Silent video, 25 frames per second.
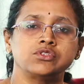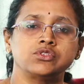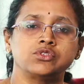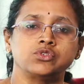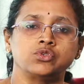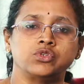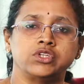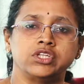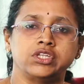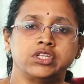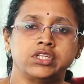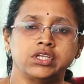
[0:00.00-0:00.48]

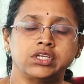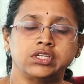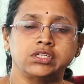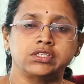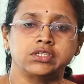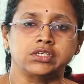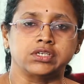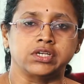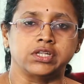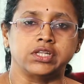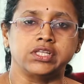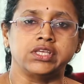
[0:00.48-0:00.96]
to
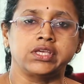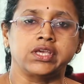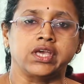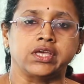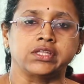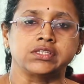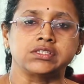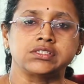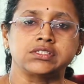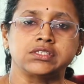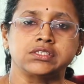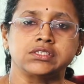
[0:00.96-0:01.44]
detect early
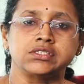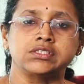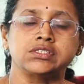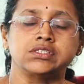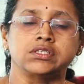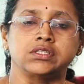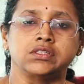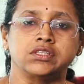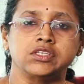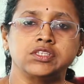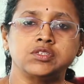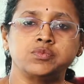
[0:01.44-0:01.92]
cancers
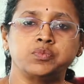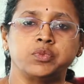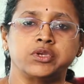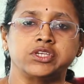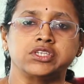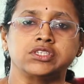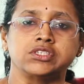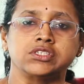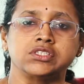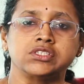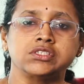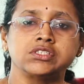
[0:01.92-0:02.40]
in these
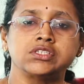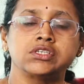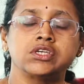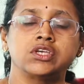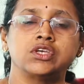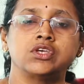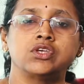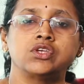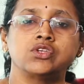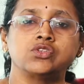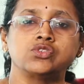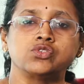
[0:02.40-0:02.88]
patients
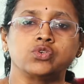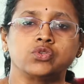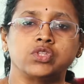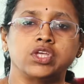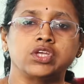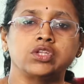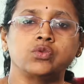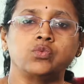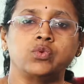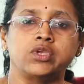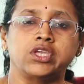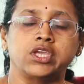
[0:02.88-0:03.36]
so
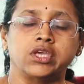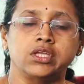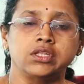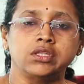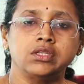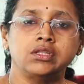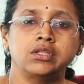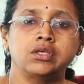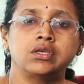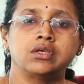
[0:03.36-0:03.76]
that we can